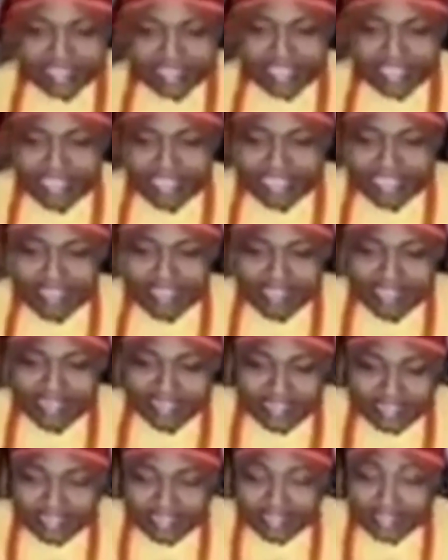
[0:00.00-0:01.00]

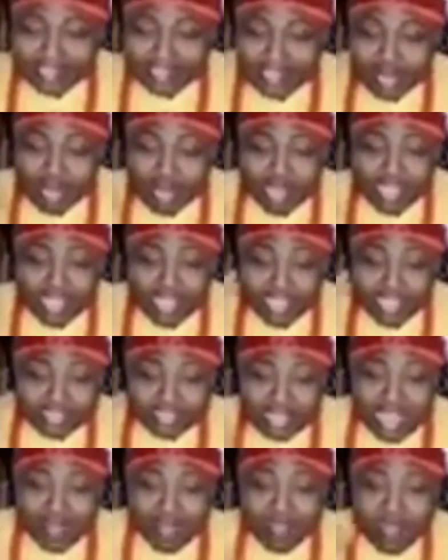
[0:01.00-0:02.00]
the only
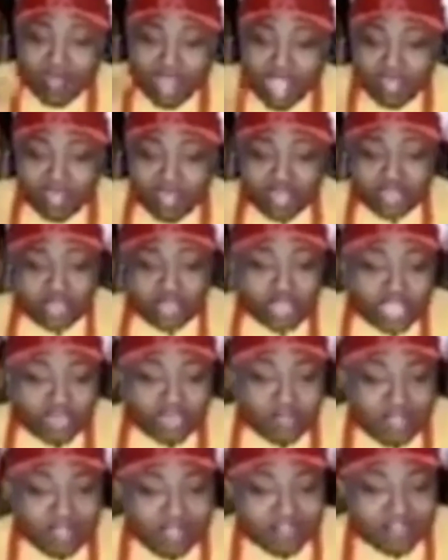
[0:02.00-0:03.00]
time we are going to
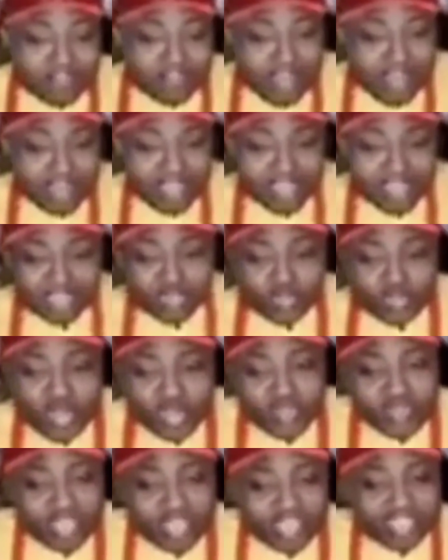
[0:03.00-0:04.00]
get Biafra is
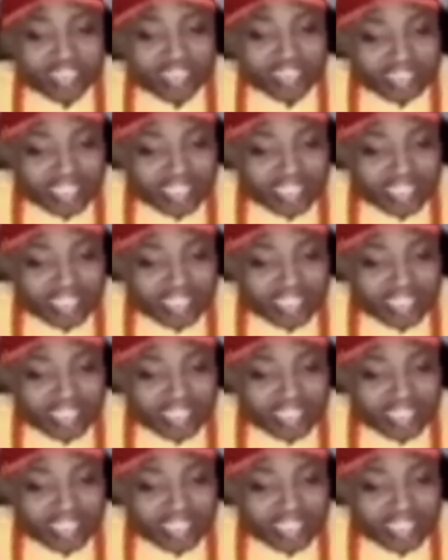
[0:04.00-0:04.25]
when you get the